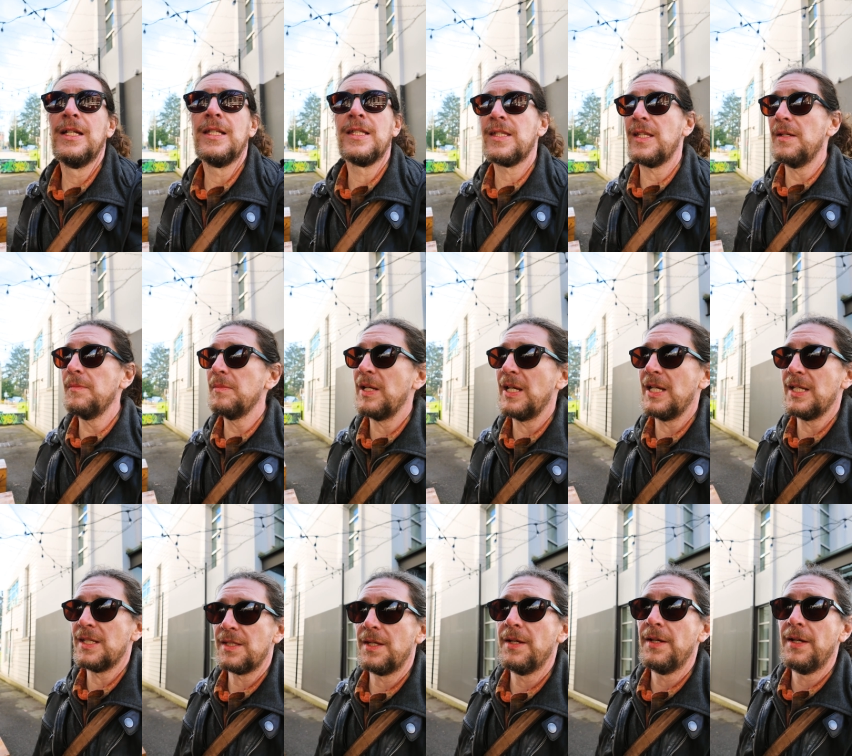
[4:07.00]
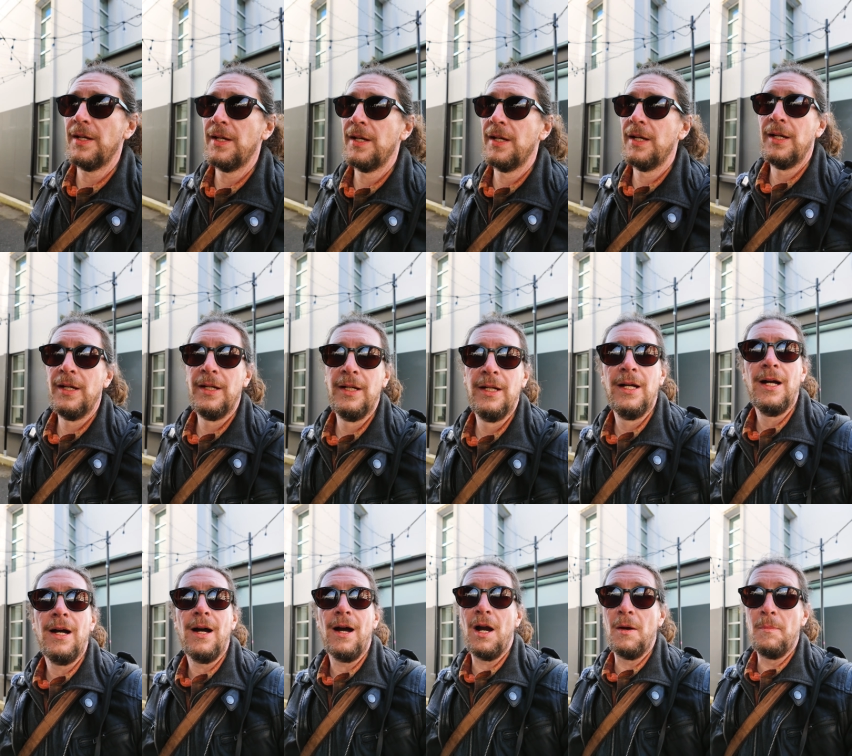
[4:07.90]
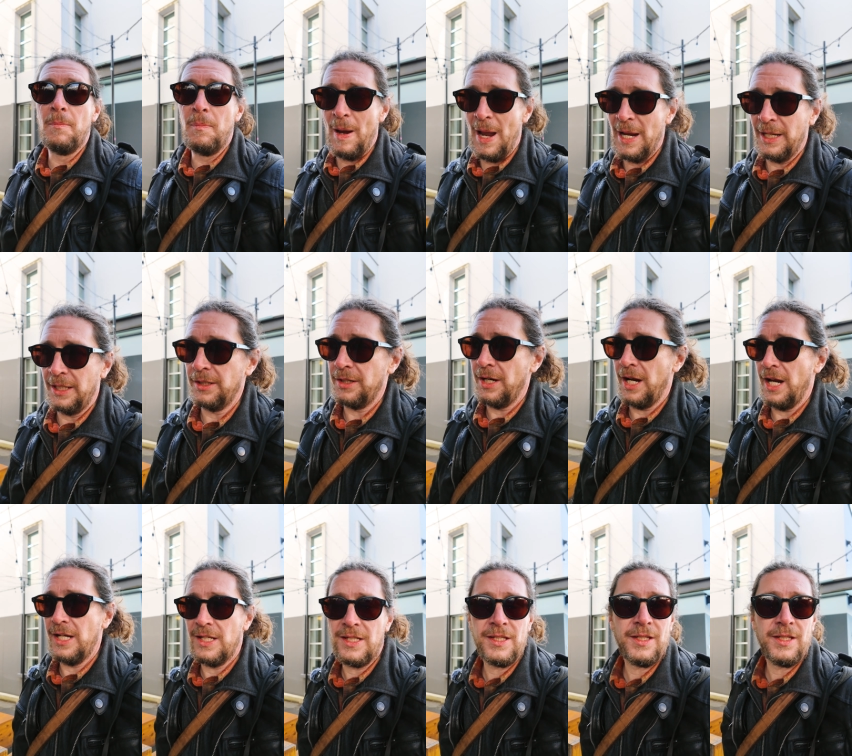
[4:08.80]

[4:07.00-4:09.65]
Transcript: Some days are banger days.